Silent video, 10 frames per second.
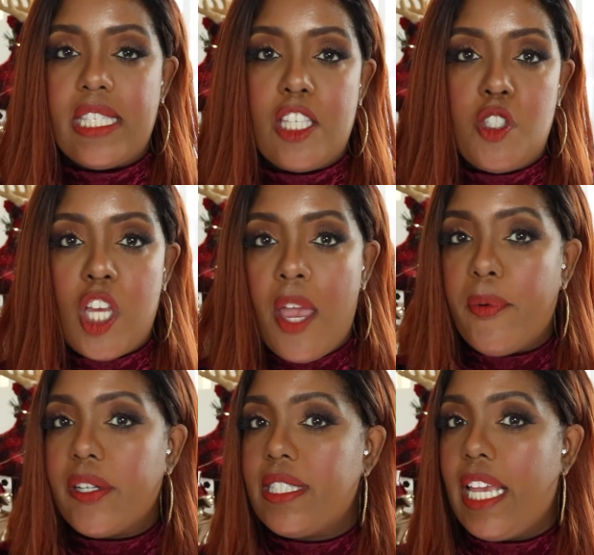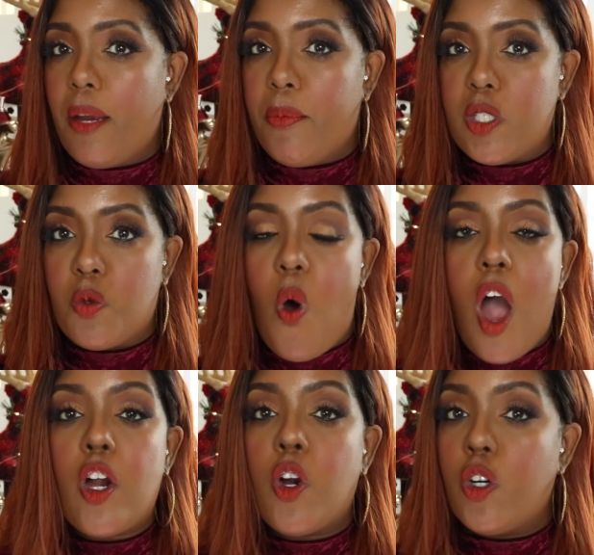to the gym or to take a brisk
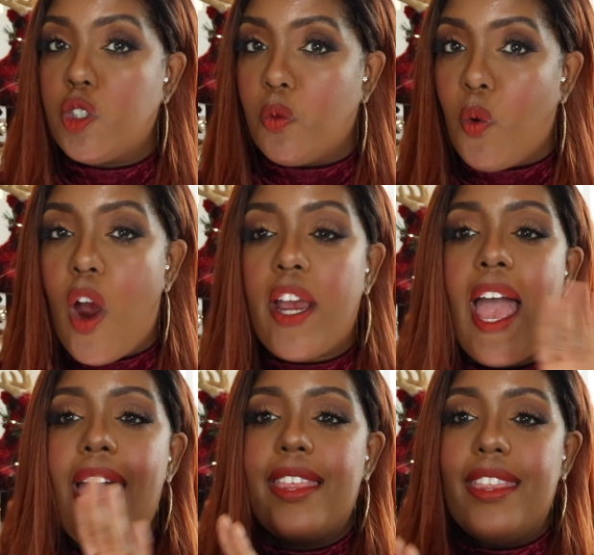walk or go to work,